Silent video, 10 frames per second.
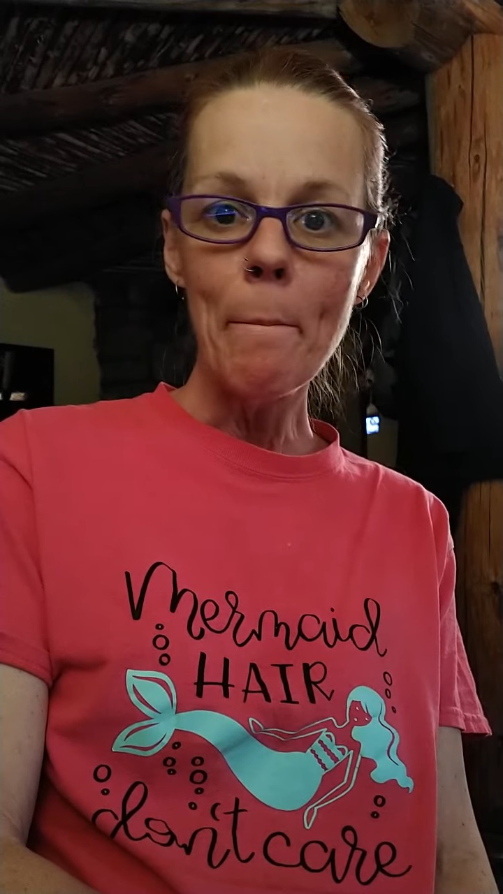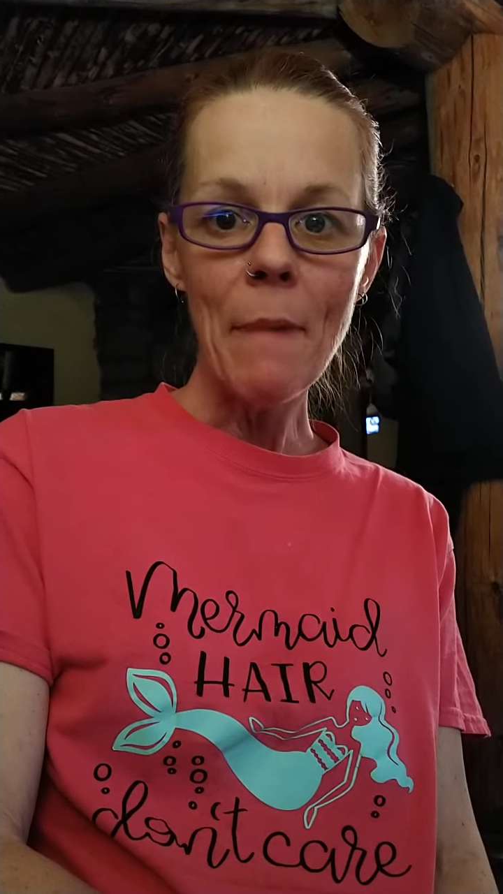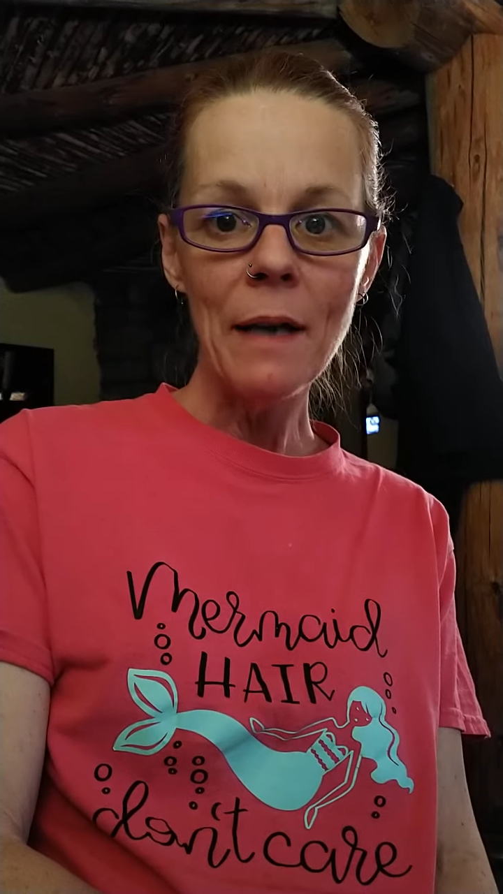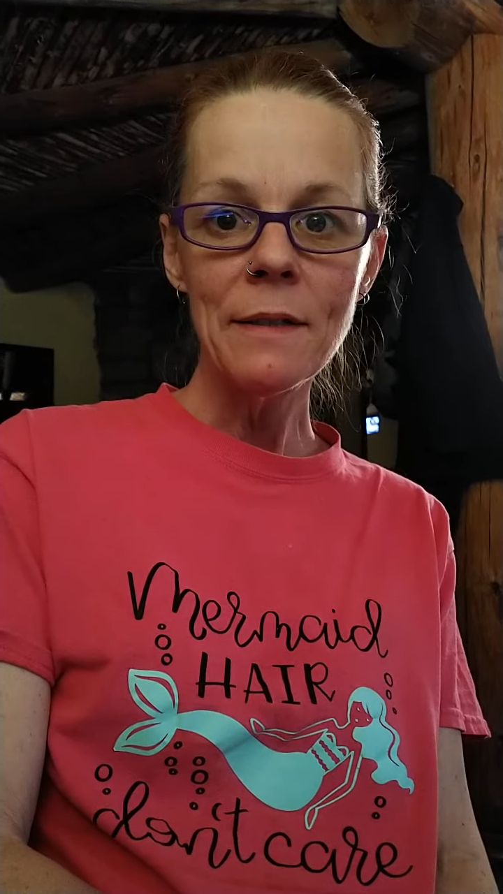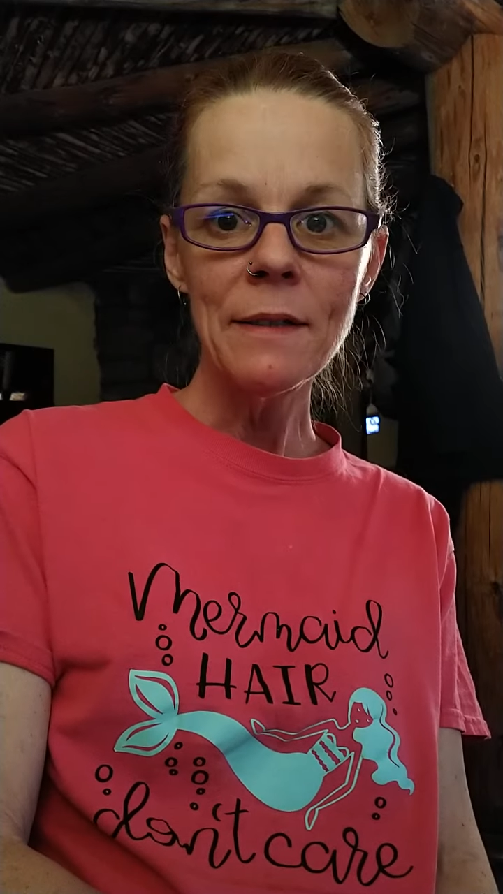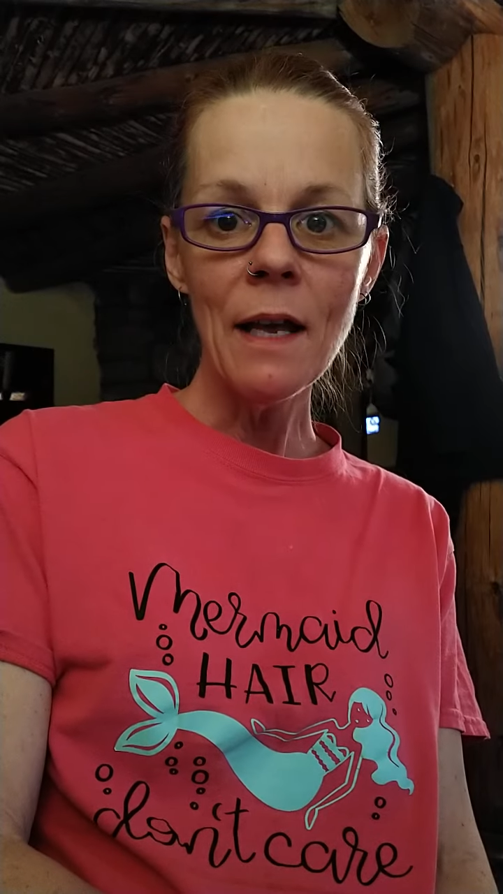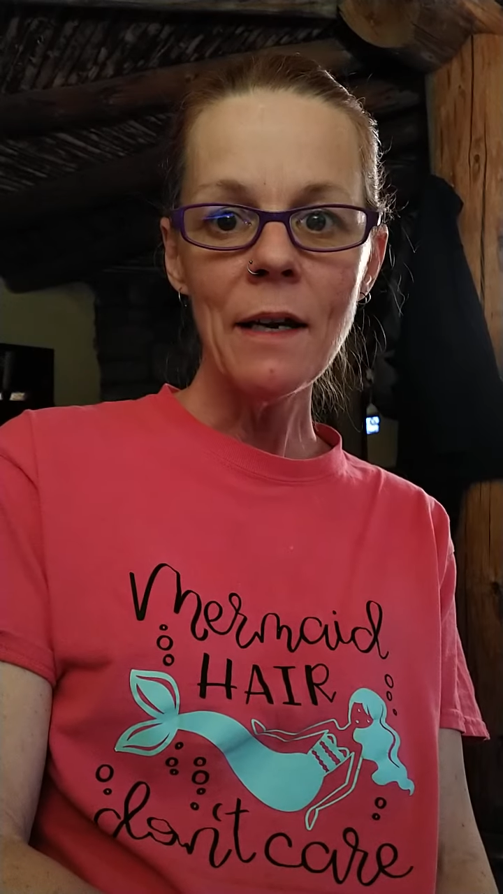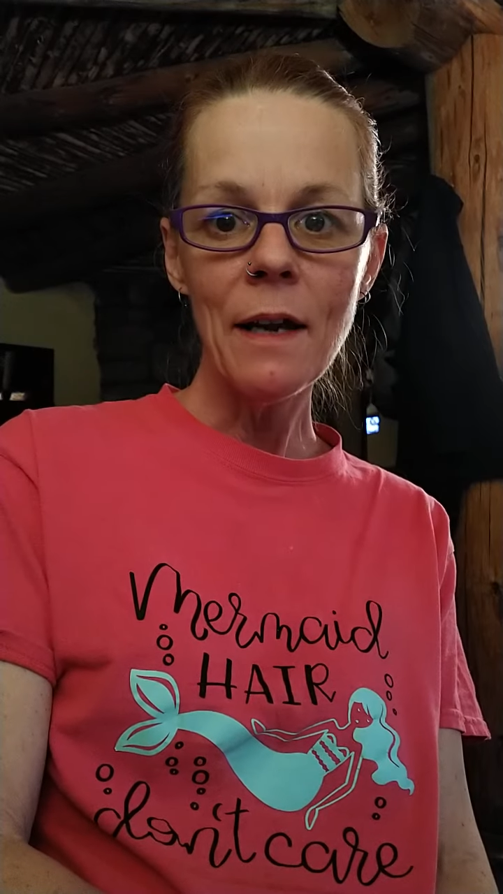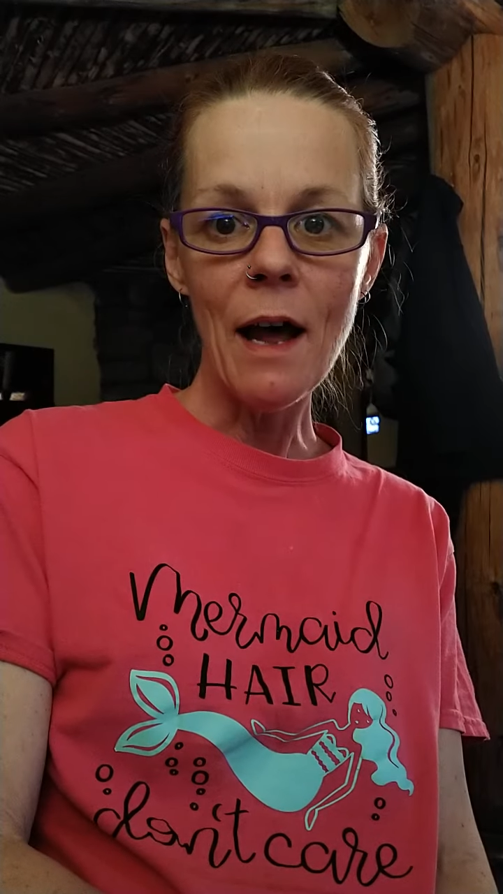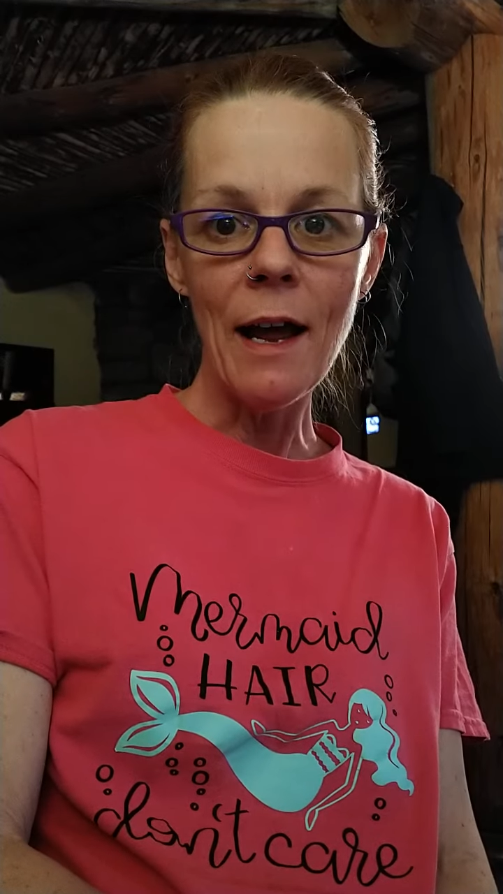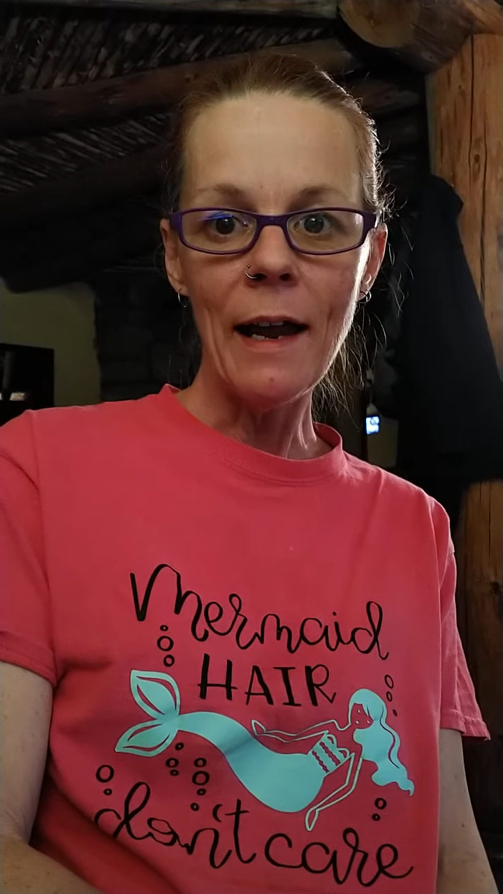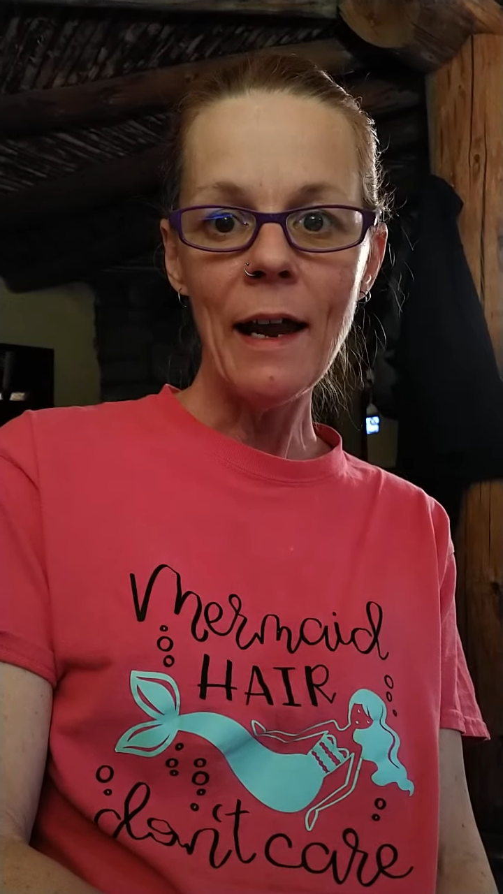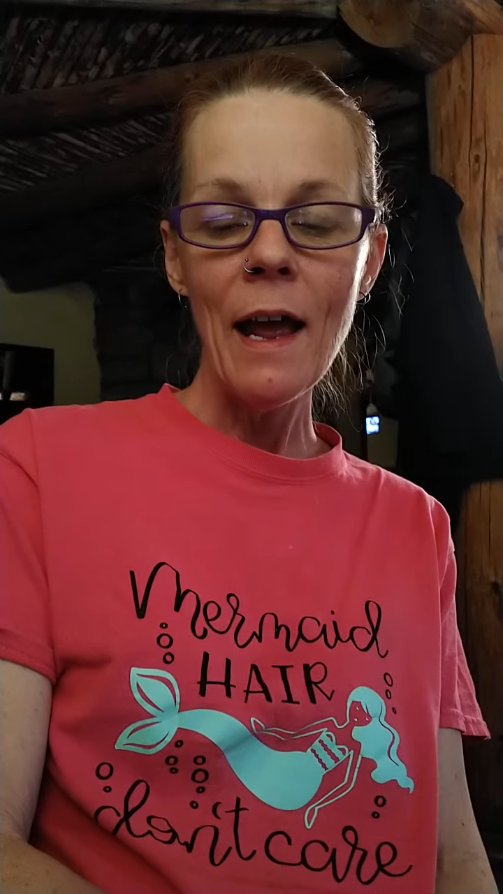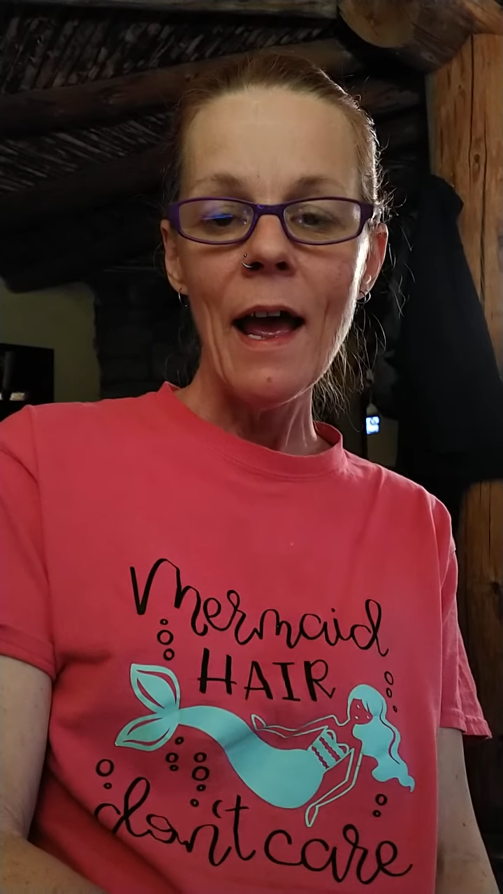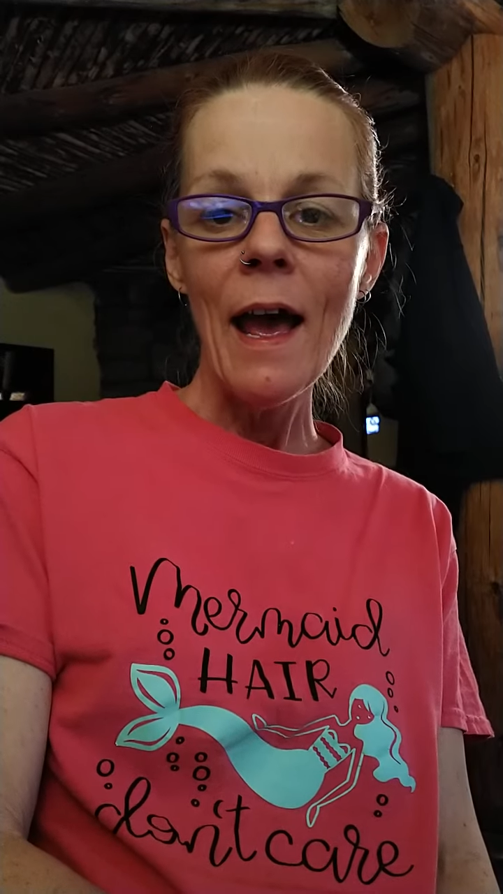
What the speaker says: my son and I